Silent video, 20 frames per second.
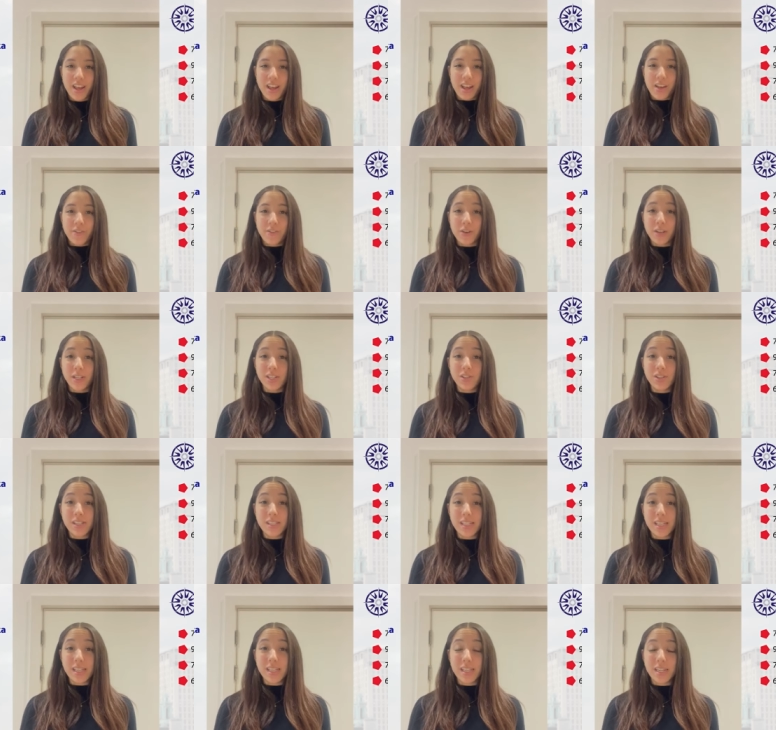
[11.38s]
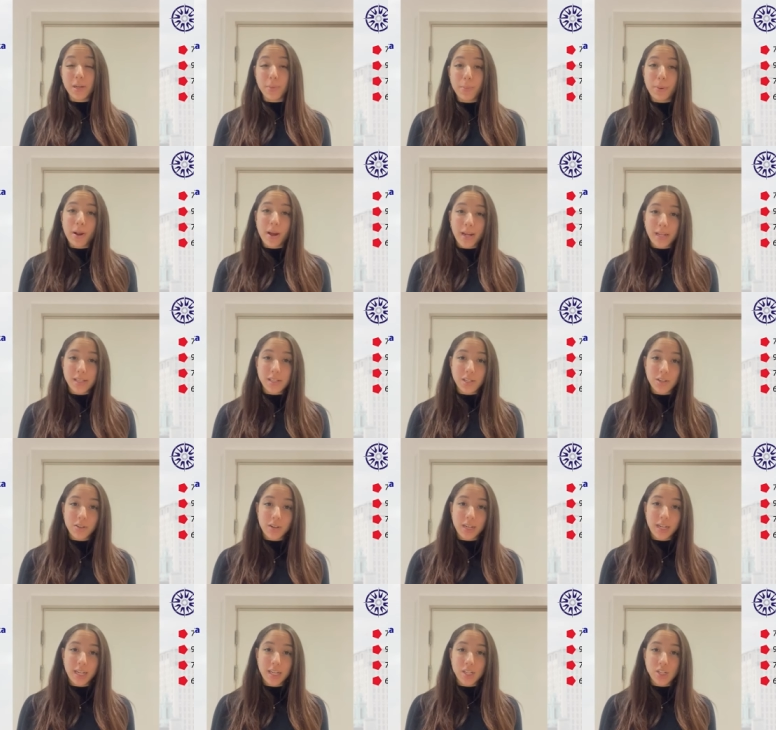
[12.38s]
If you're interested in applying to
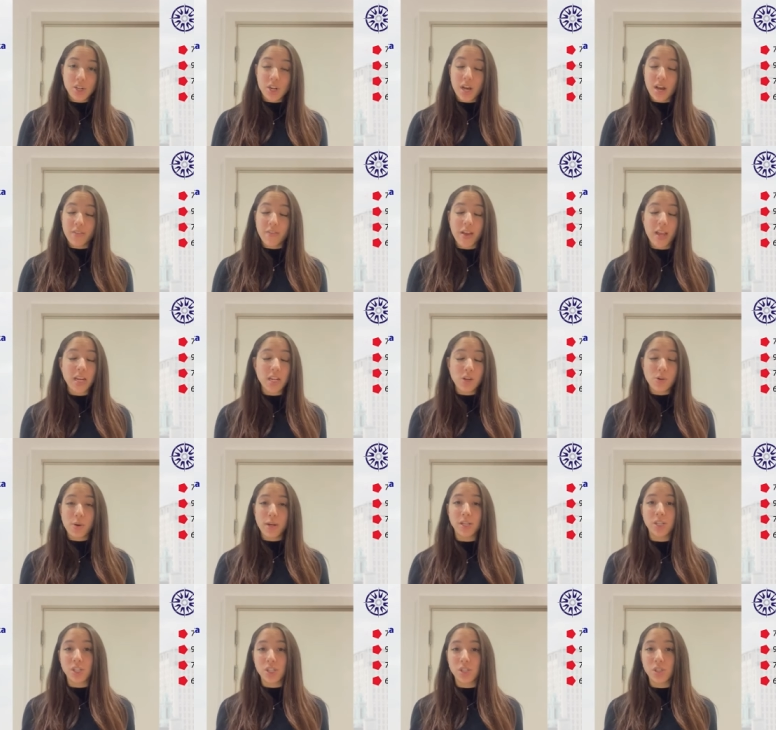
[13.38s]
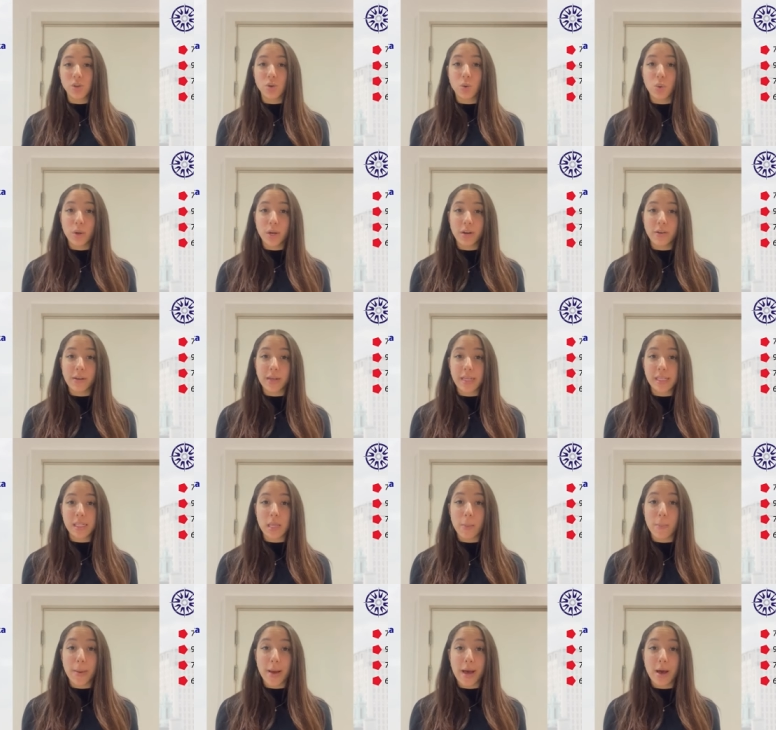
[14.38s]
Greenwich and have any questions or queries
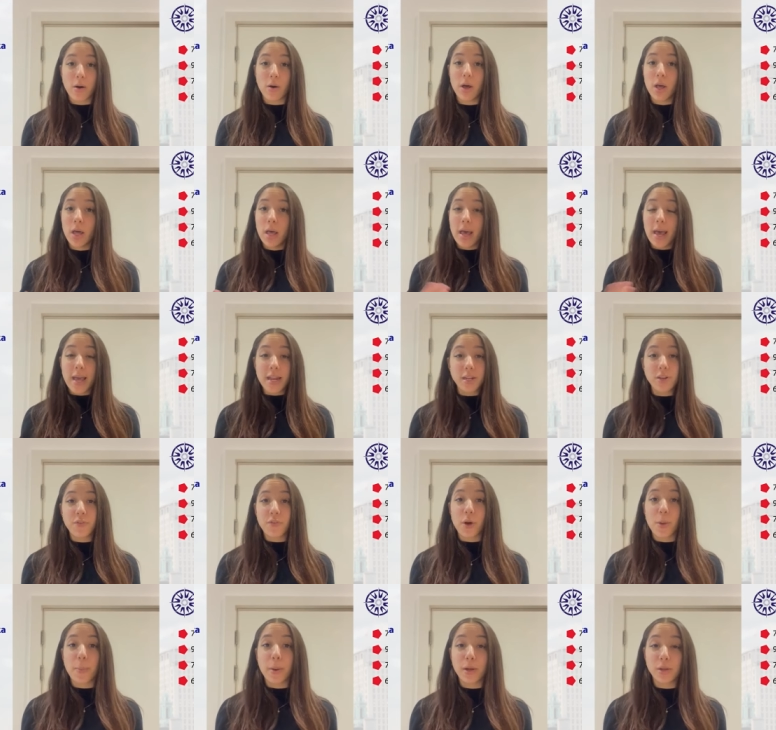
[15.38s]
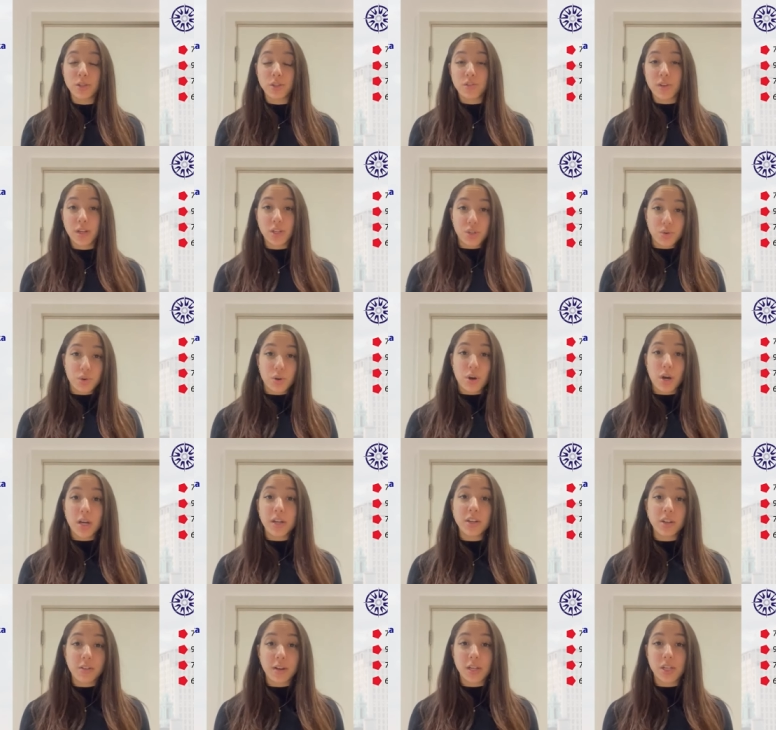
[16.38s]
about any of our postgraduate or
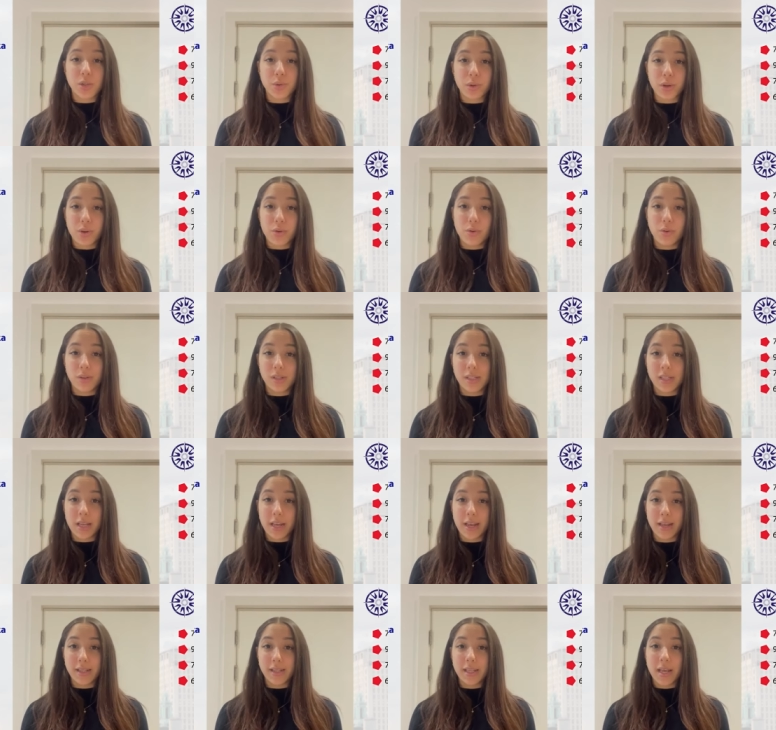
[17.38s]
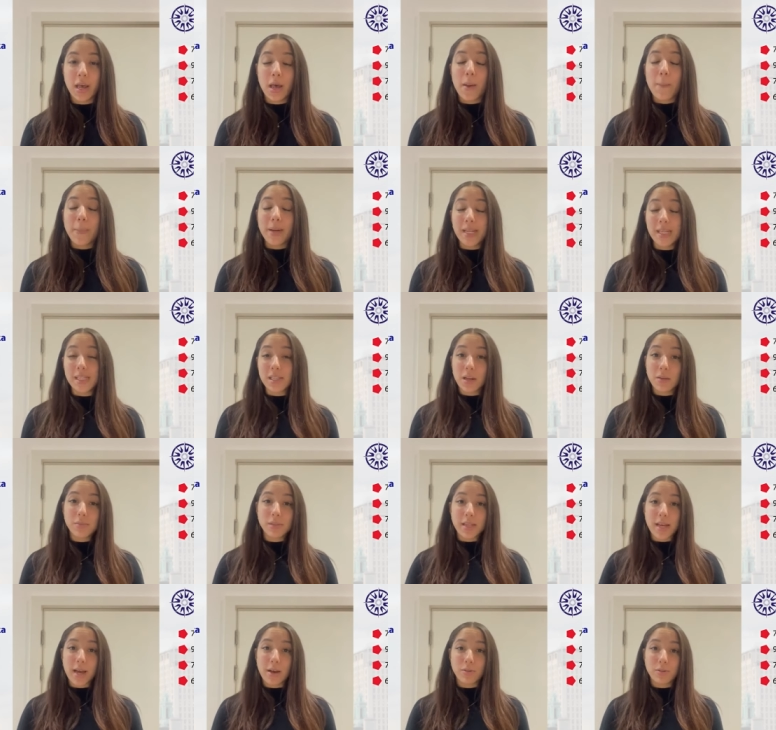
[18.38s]
undergraduate courses, please
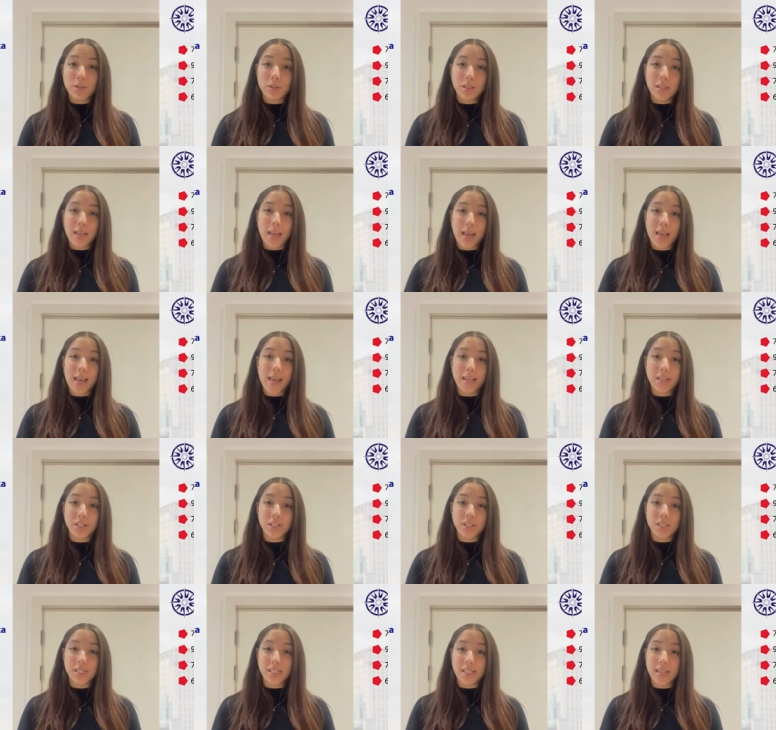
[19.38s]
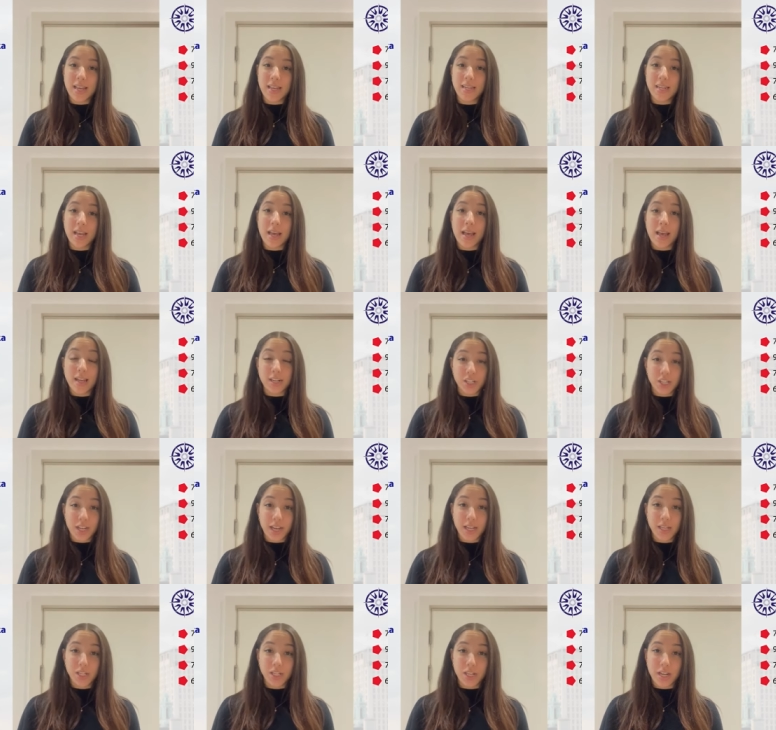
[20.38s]
come down to the AHZ
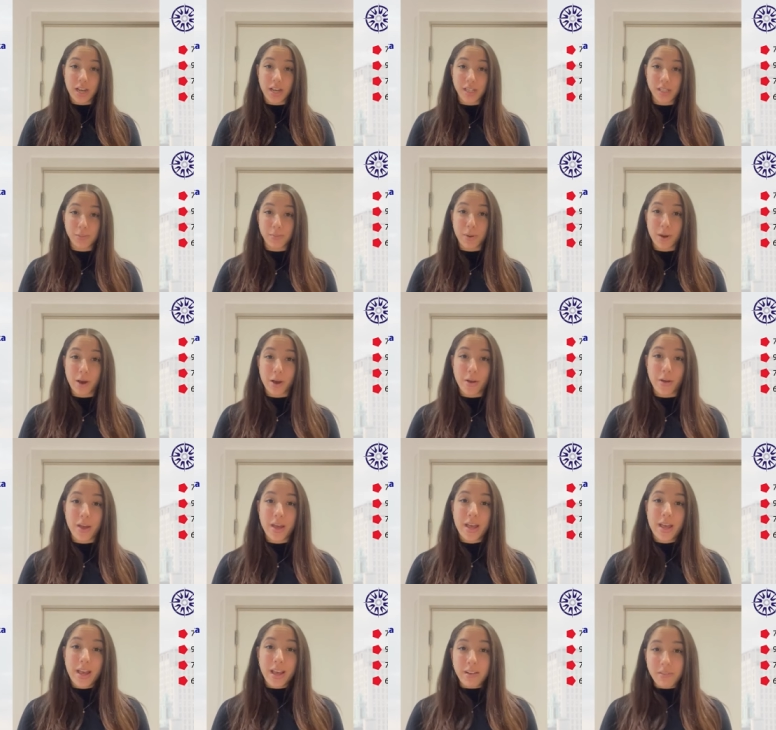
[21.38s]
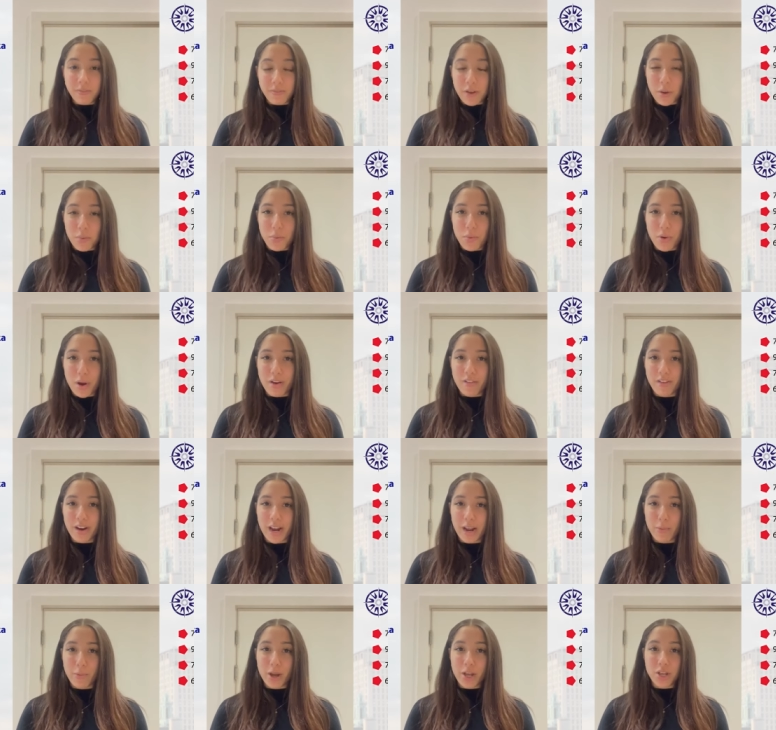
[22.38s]
Education Expo in
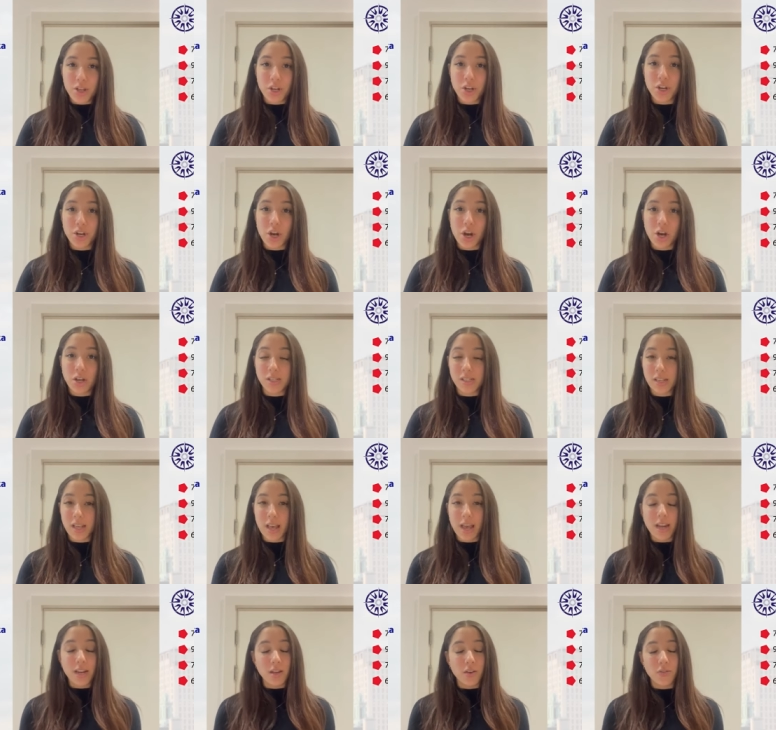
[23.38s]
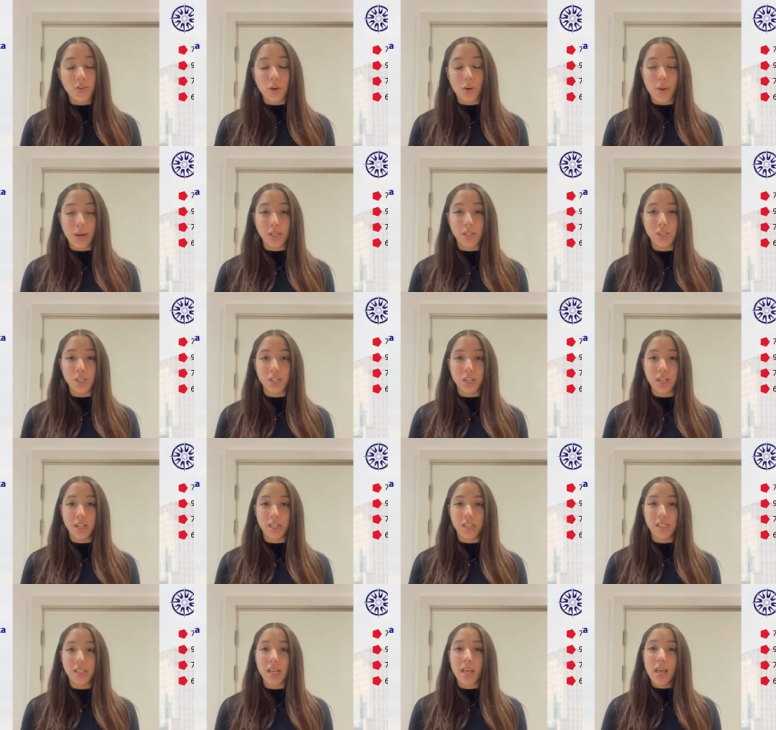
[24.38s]
February where you can ask any of your
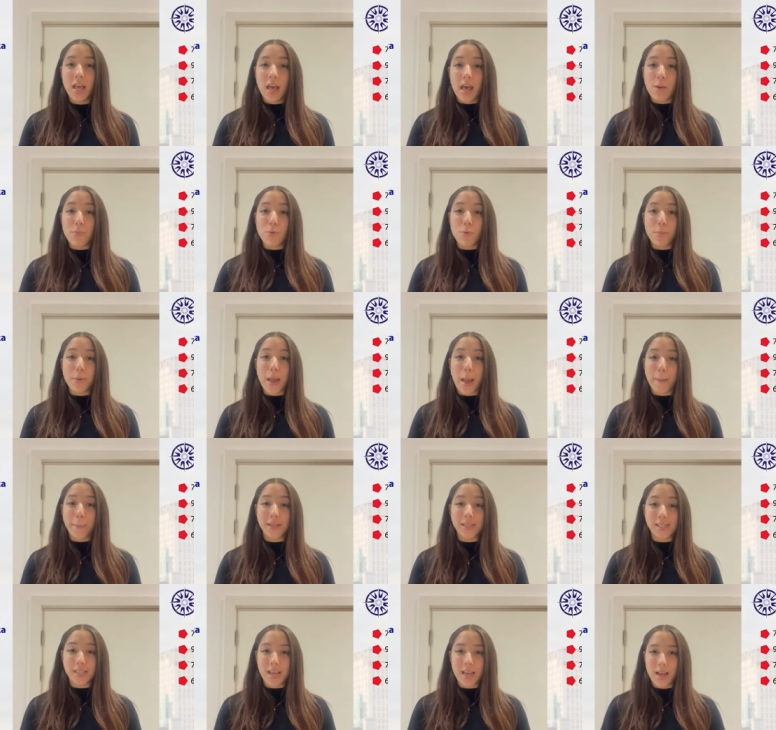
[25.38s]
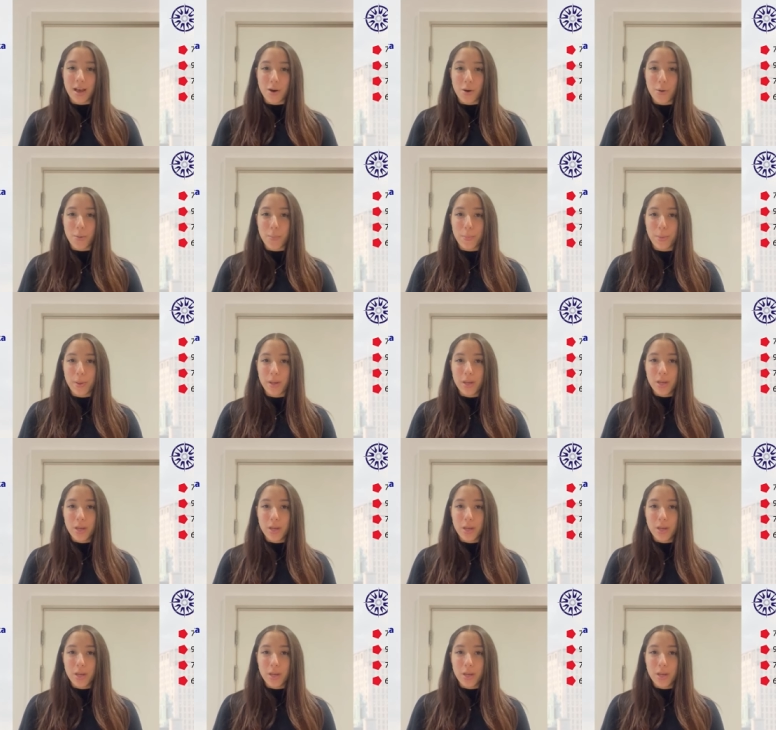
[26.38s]
questions and we'll be happy to help.